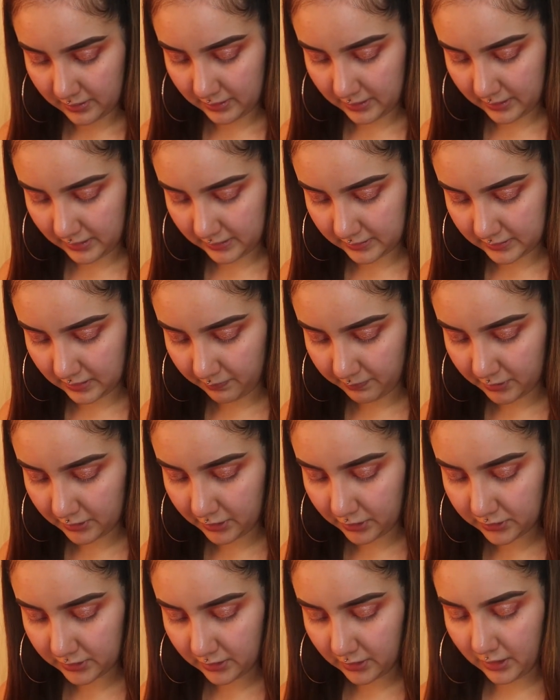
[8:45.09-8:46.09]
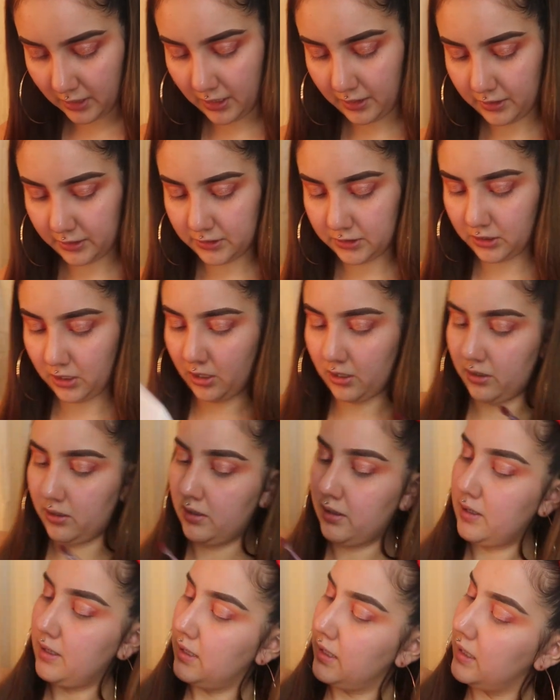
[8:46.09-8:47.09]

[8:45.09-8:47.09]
And so I'm going to use a color called